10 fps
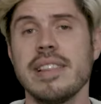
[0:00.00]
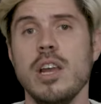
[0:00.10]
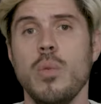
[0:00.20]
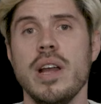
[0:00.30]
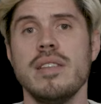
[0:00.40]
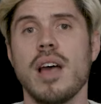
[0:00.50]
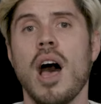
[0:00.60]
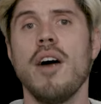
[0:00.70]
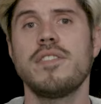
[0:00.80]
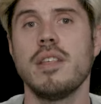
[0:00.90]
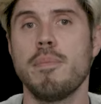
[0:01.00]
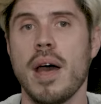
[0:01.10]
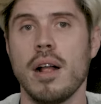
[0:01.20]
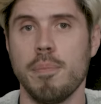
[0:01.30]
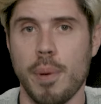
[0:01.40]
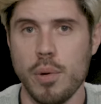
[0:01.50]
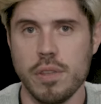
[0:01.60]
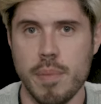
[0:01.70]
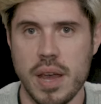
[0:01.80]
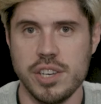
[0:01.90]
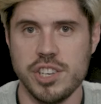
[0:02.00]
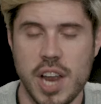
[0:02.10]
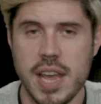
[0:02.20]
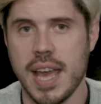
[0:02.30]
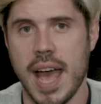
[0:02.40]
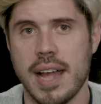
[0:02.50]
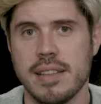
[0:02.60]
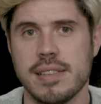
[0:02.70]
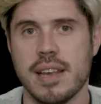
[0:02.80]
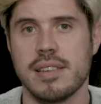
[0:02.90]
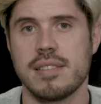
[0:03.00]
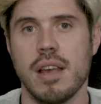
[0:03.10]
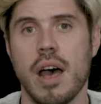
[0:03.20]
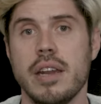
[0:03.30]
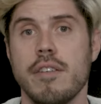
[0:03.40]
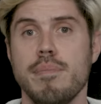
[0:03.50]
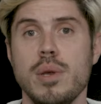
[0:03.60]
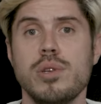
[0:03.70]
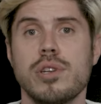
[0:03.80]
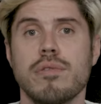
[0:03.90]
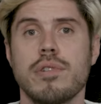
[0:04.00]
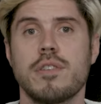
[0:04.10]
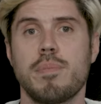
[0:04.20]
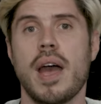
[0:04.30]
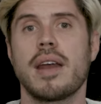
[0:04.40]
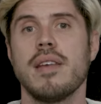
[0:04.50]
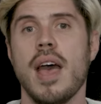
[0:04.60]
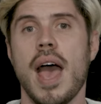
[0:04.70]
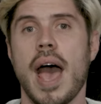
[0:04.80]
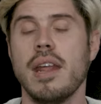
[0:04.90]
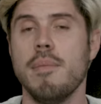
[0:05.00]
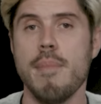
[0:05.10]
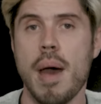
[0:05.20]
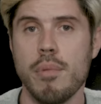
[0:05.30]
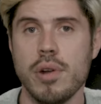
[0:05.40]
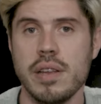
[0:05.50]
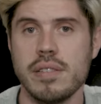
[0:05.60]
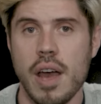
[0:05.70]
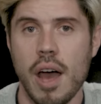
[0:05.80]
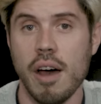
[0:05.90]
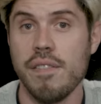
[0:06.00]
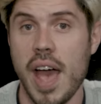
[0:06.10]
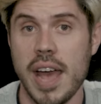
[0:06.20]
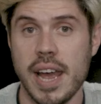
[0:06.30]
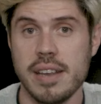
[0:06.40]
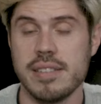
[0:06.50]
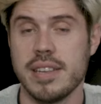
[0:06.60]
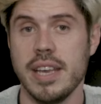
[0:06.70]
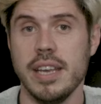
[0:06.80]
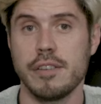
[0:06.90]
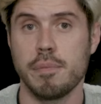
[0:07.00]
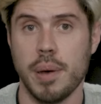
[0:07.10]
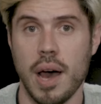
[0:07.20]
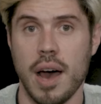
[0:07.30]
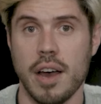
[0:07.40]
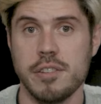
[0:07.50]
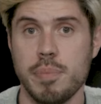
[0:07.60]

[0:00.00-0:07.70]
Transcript: Lee wins. After the bell, both men shake hands as a sign of mutual respect and in memories of NXT's past.